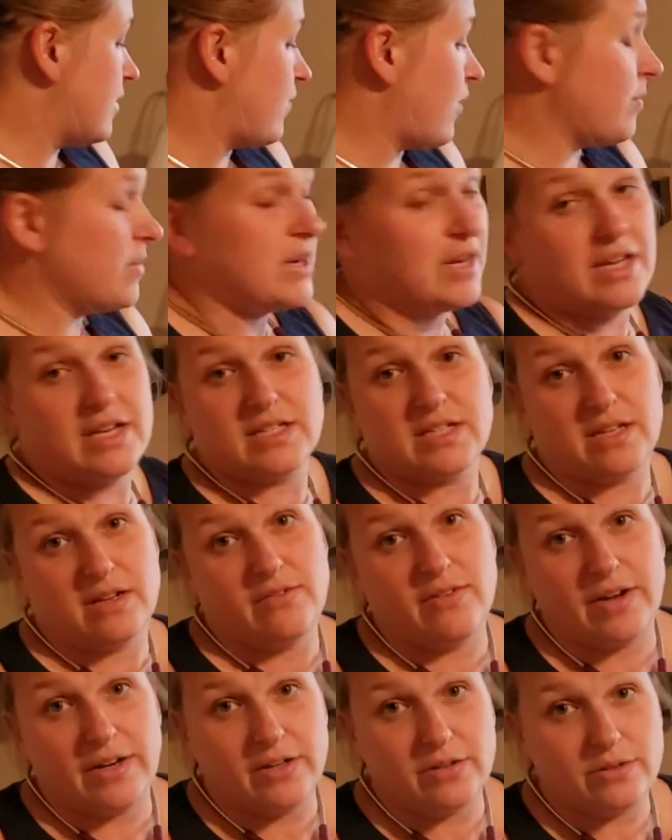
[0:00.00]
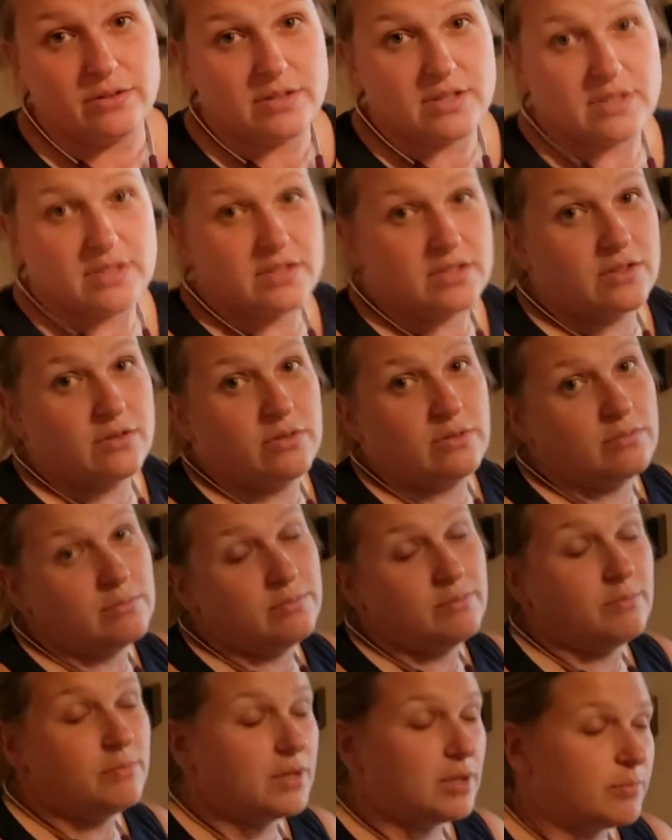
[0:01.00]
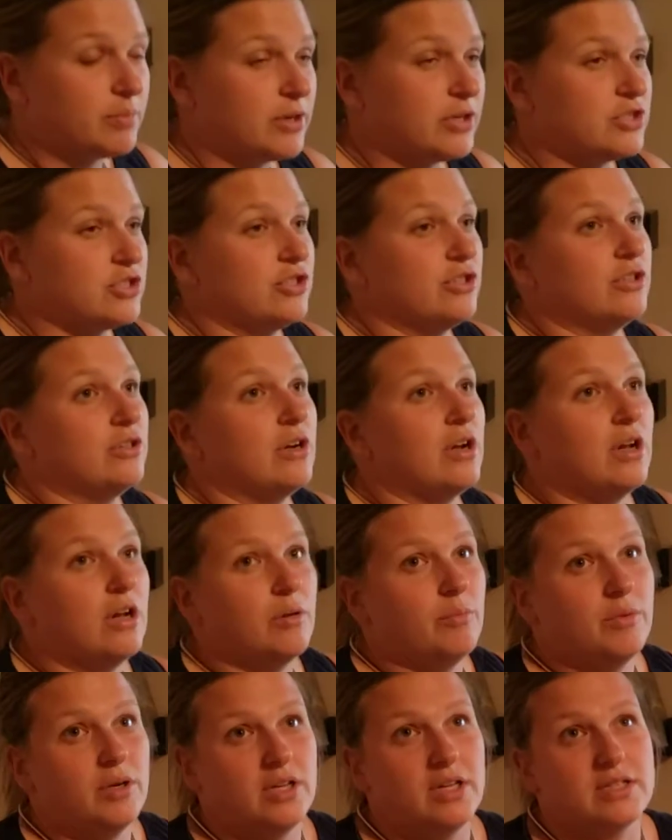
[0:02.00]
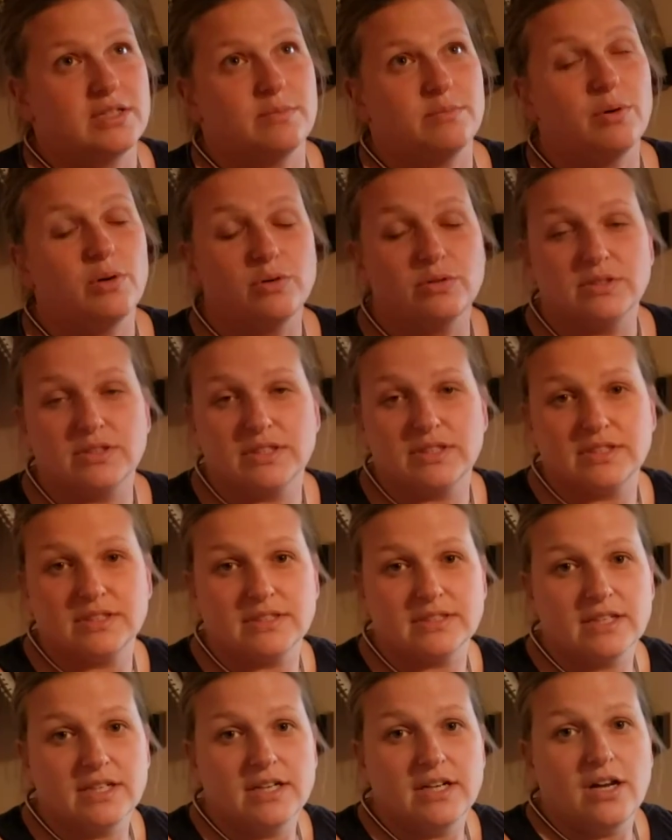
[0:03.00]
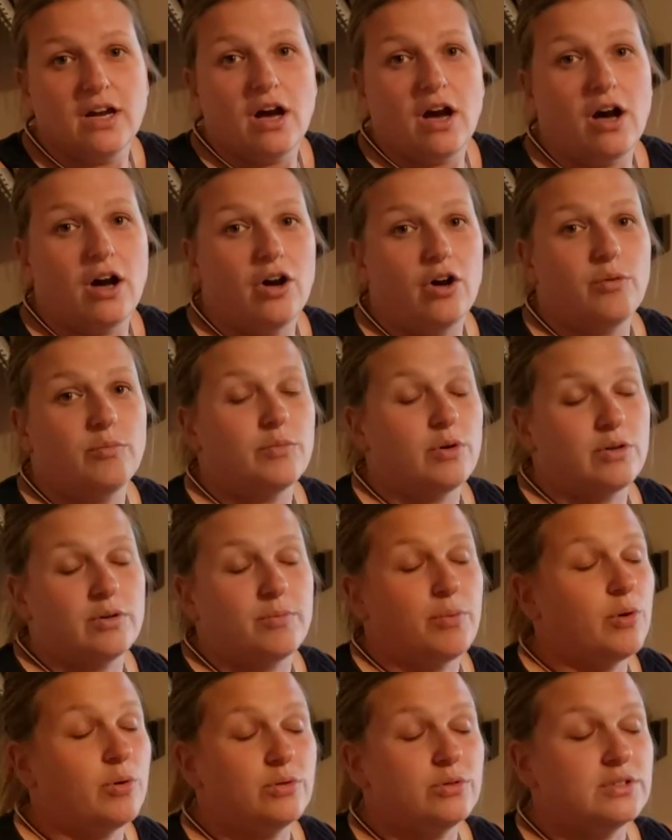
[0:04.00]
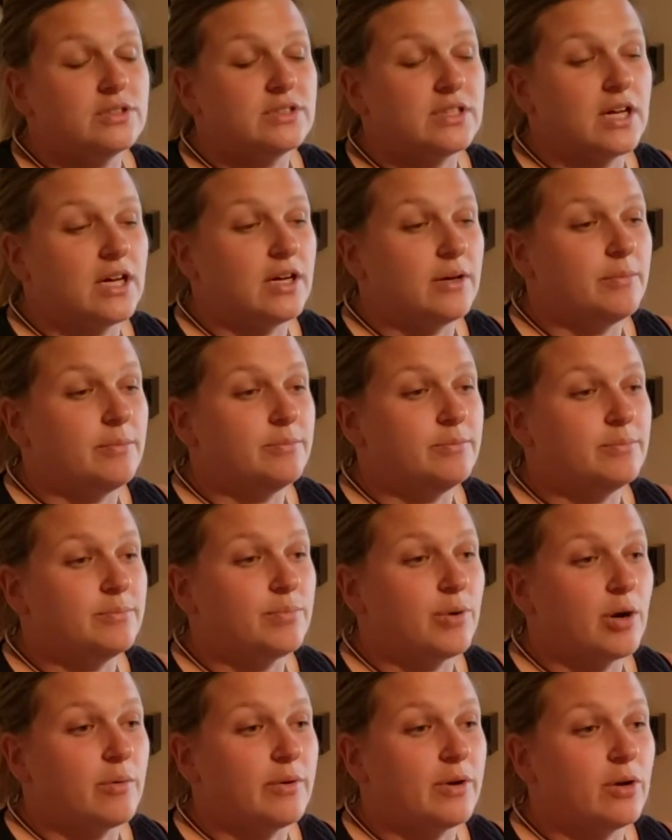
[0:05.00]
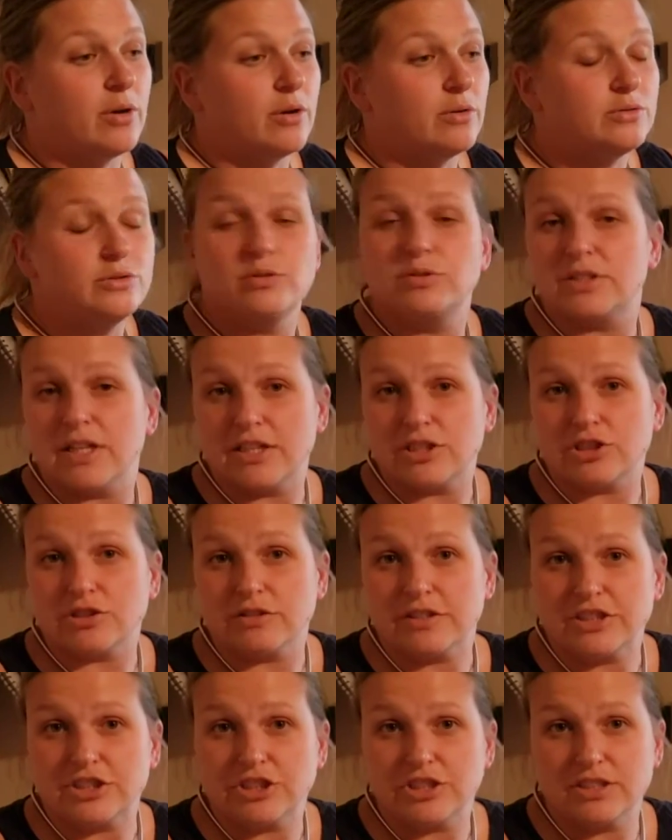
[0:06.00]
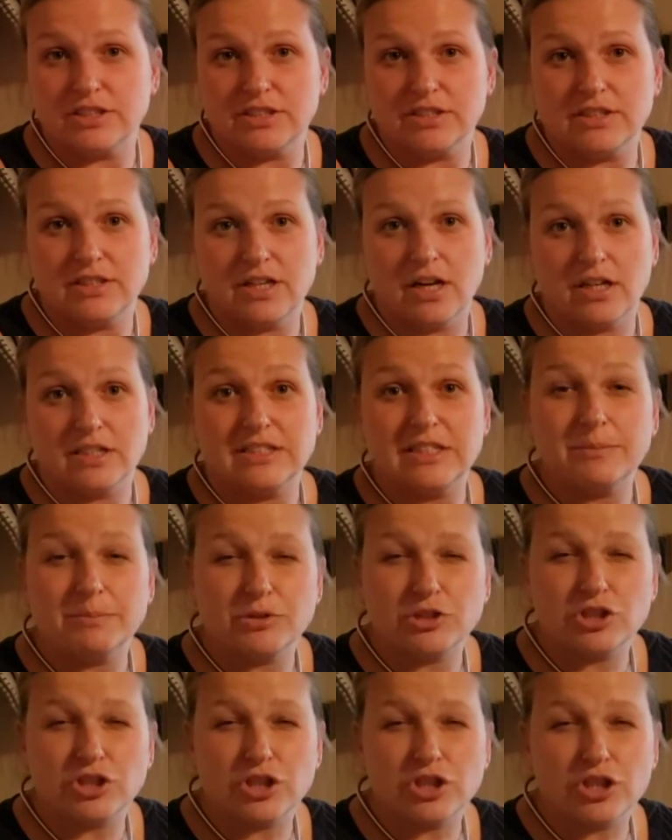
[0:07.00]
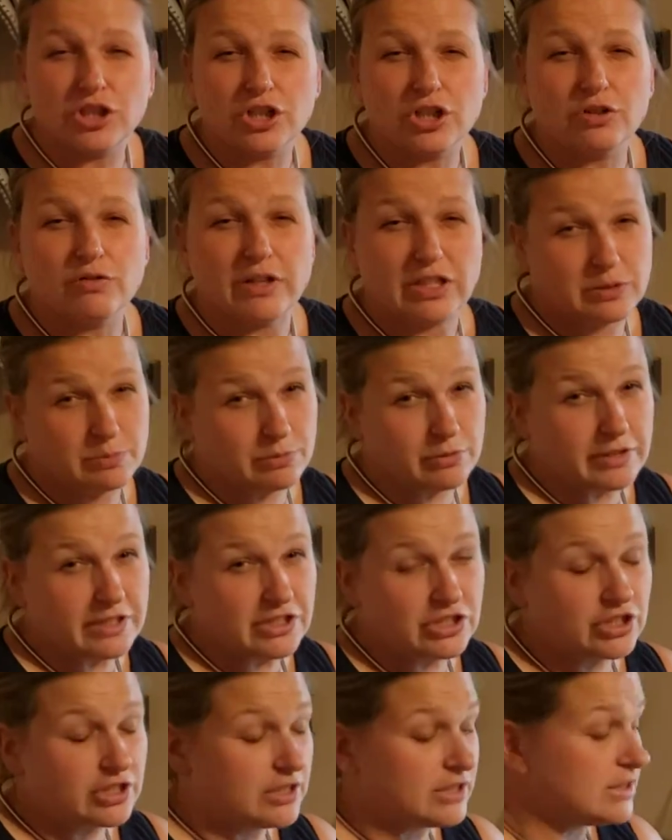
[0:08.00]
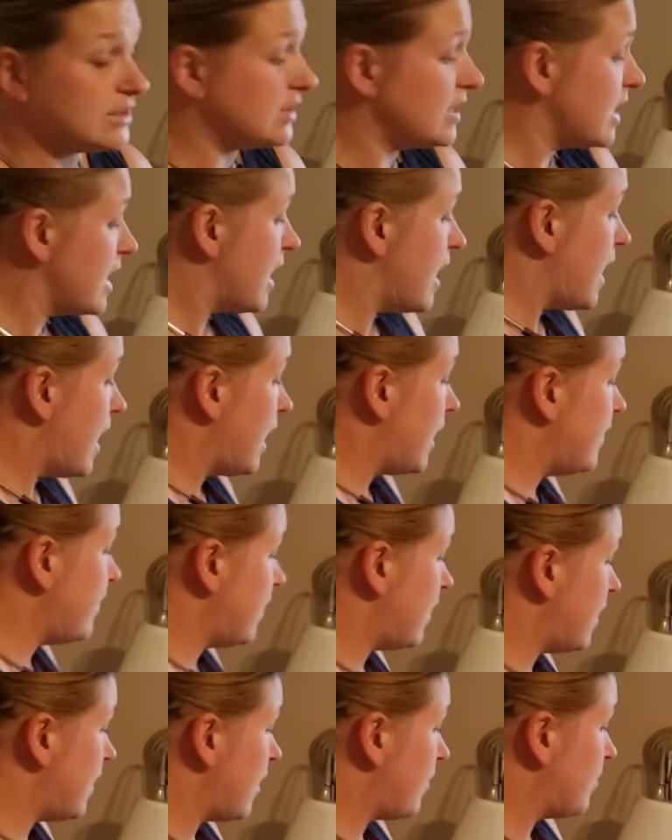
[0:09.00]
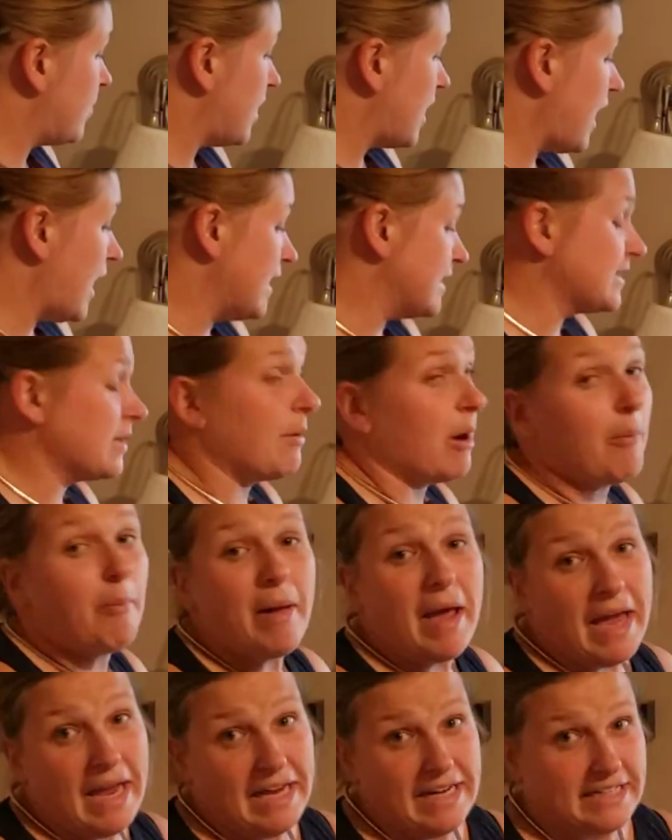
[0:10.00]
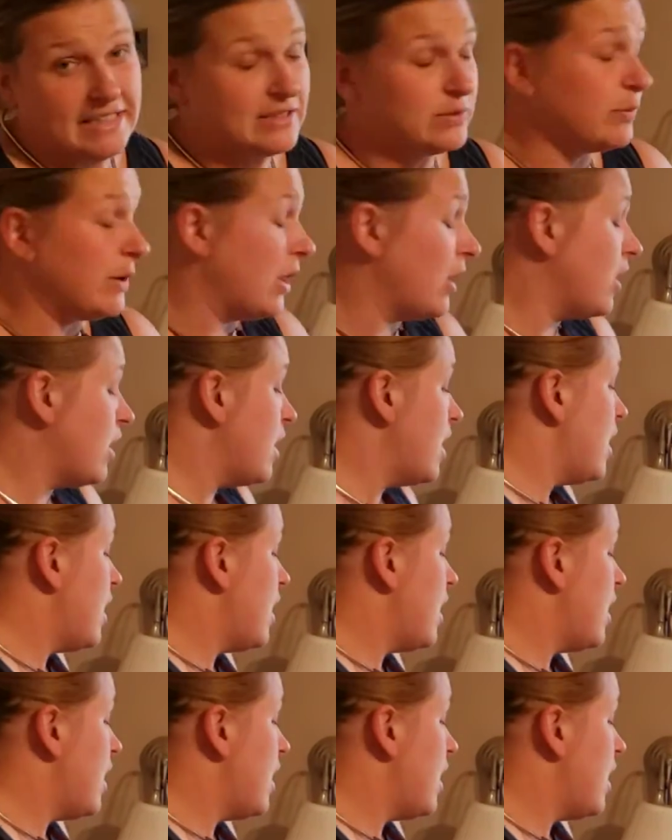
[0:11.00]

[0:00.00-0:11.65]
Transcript: I'm gonna get a set of vitals. So blood pressure. I'm gonna get some pulses, pulse, probably O2 saturation, temperature, respirations, and then I'm gonna ask about pain as well.